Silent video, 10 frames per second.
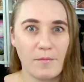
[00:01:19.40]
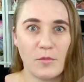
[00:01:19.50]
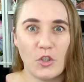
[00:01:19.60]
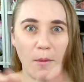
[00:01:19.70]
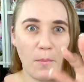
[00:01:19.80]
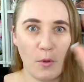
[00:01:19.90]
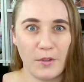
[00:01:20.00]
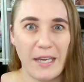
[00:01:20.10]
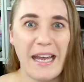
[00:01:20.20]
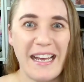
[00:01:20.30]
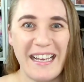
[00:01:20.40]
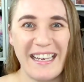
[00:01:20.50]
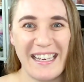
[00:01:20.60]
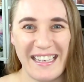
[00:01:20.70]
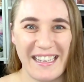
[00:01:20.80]
jumbled,
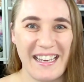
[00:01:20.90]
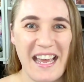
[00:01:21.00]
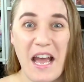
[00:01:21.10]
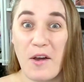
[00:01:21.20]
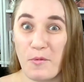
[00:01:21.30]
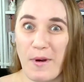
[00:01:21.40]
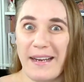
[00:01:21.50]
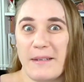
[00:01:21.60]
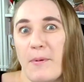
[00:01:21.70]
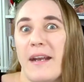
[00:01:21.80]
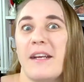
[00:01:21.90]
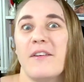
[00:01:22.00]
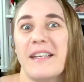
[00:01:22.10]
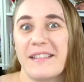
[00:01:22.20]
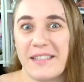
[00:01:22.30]
right? Depending
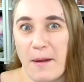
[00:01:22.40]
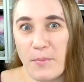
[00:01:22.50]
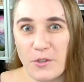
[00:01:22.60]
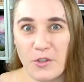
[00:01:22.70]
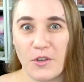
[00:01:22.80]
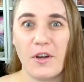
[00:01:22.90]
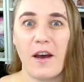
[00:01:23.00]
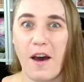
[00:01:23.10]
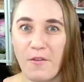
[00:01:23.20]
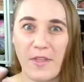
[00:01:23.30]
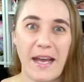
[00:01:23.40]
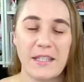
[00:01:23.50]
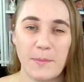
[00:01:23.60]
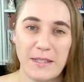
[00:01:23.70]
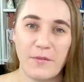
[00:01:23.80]
on the temperature of
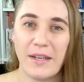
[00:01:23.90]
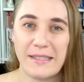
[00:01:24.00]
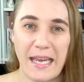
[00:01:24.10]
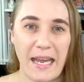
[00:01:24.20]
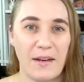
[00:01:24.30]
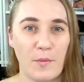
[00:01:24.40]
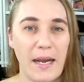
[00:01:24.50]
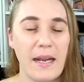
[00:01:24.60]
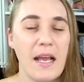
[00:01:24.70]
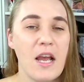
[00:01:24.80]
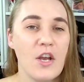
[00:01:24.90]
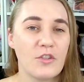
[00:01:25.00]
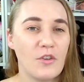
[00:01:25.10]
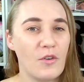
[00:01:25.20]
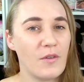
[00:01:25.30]
that specific day, right?
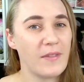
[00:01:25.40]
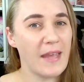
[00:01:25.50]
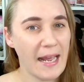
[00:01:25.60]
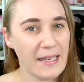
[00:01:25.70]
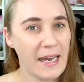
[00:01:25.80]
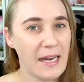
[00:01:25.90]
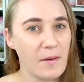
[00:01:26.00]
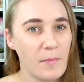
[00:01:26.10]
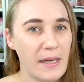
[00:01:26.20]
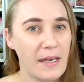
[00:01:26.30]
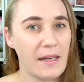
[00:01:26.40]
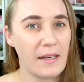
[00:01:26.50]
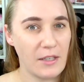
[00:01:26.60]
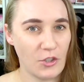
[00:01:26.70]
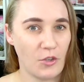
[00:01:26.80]
So that can be
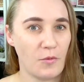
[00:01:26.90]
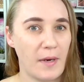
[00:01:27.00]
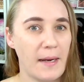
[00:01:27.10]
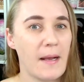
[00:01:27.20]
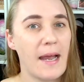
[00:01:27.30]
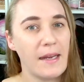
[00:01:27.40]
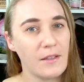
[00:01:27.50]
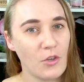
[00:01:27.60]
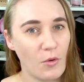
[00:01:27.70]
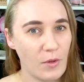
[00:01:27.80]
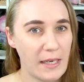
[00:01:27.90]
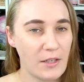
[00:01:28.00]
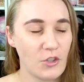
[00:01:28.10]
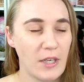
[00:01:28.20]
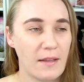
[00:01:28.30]
an issue, right? I totally
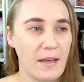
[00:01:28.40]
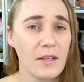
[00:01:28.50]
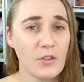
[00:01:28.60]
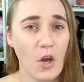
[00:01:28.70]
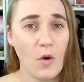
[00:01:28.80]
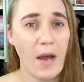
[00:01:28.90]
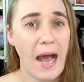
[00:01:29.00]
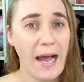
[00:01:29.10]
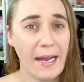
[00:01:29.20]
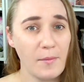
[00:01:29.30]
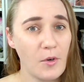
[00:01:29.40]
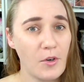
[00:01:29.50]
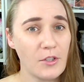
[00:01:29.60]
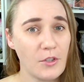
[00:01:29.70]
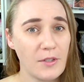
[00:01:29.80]
understand that. So I'm
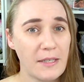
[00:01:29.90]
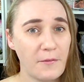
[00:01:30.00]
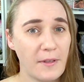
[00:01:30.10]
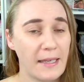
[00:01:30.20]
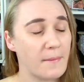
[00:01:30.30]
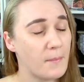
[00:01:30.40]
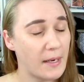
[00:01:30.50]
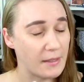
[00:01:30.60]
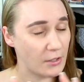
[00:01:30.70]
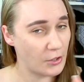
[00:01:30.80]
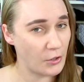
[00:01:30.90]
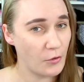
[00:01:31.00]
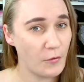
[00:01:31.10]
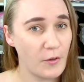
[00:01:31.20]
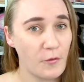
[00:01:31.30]
going to do it differently, but
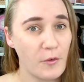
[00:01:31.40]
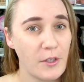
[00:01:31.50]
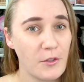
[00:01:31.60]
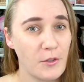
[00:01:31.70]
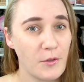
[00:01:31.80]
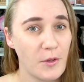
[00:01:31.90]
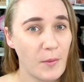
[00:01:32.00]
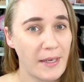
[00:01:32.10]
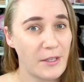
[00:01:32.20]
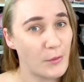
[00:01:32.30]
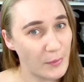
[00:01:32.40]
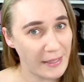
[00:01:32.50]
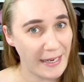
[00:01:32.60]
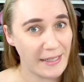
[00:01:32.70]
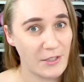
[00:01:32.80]
you feel free to do it the way you
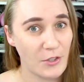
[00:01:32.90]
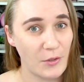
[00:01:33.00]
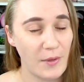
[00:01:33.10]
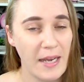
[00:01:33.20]
like to.